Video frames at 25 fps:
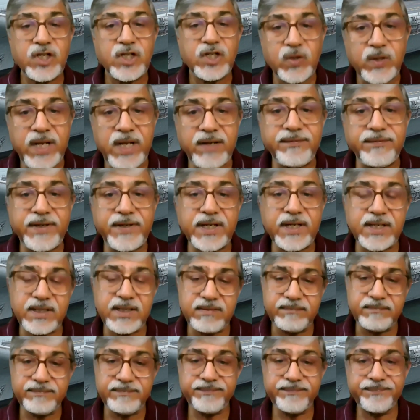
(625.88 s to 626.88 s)
Today, we
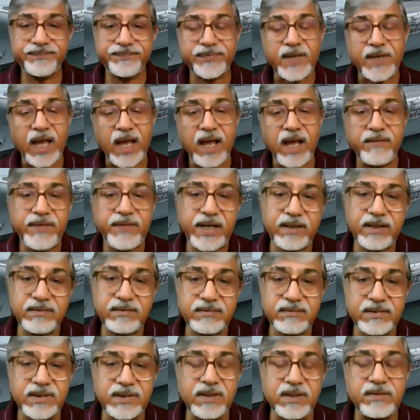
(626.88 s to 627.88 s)
are
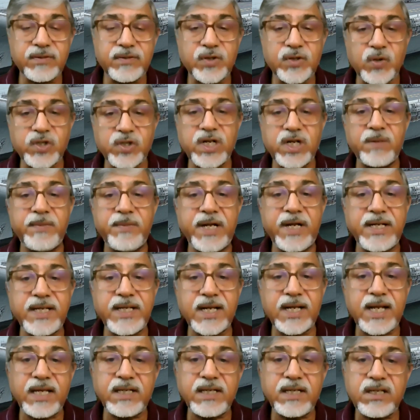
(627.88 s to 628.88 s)
having the social
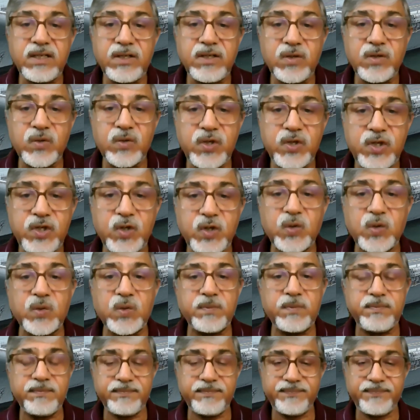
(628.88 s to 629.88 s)
media like YouTube.